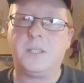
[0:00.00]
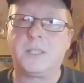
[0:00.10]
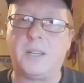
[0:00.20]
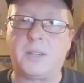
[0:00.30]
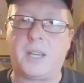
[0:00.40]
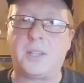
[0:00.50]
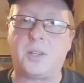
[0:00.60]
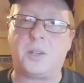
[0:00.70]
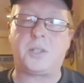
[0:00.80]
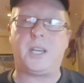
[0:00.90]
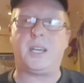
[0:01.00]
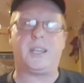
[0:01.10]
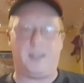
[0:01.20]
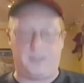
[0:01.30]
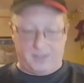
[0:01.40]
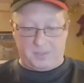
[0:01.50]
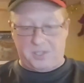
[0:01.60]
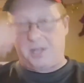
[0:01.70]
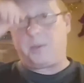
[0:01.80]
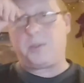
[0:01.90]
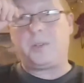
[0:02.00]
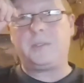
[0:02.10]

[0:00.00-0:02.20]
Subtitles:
Can I get socks? Yeah, I've had my slippers on.